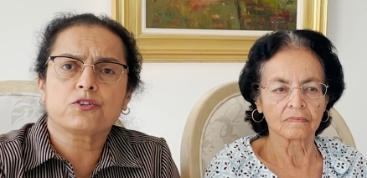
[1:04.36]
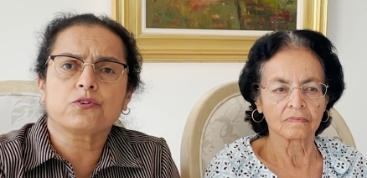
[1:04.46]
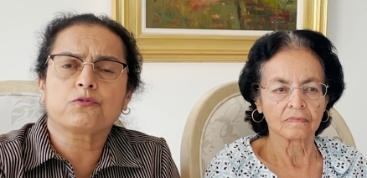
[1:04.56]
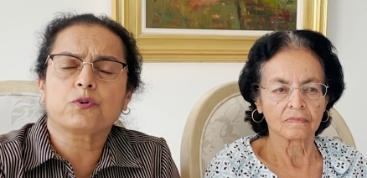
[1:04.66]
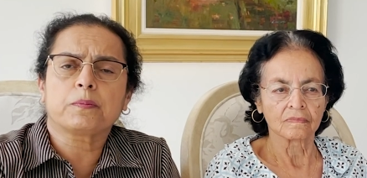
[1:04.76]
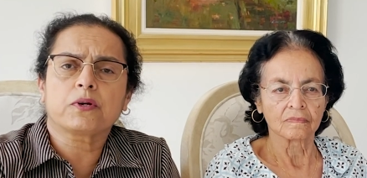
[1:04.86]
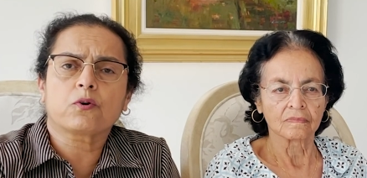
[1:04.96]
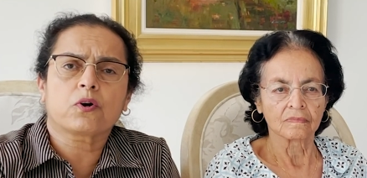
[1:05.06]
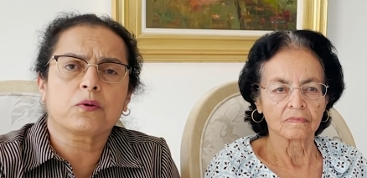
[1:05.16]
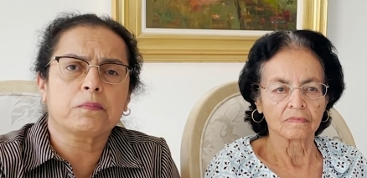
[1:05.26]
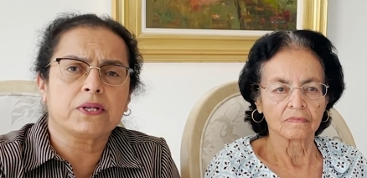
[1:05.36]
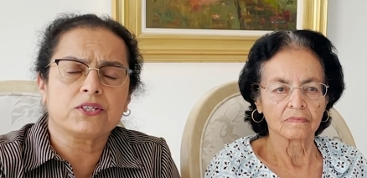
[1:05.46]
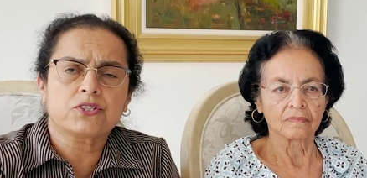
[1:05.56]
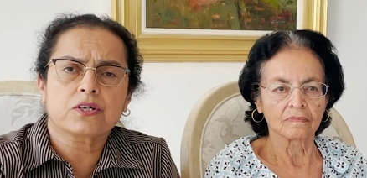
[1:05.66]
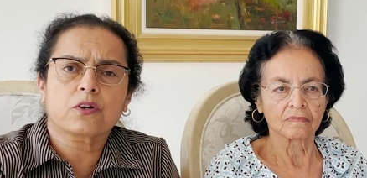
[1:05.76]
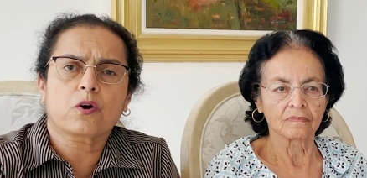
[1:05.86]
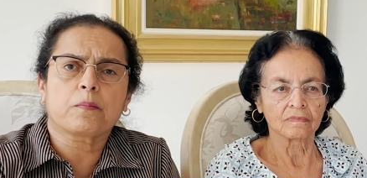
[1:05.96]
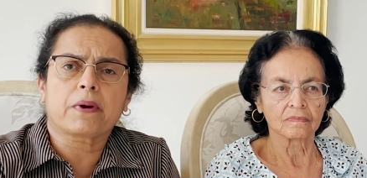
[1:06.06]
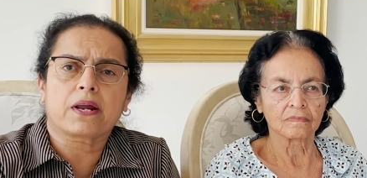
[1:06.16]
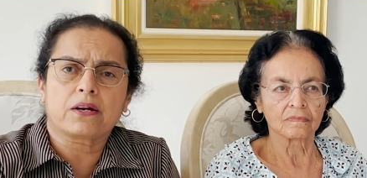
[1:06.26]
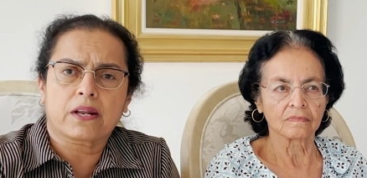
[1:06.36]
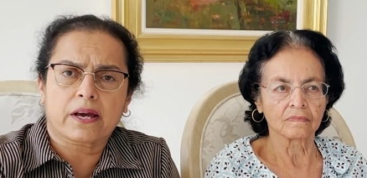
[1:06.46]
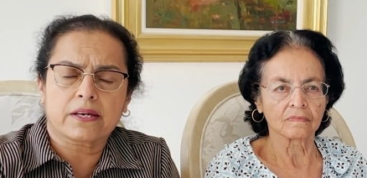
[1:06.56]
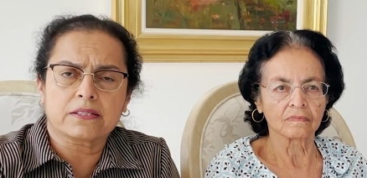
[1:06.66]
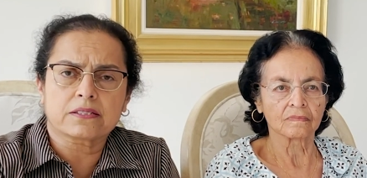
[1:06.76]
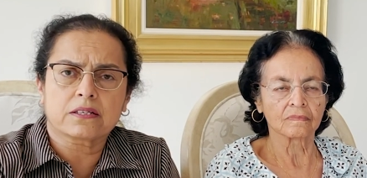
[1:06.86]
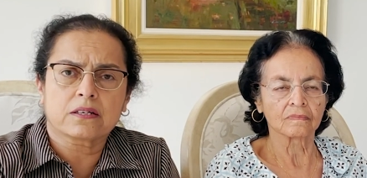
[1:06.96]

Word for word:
Speaker 1: she would be quadriplegic or paralyzed.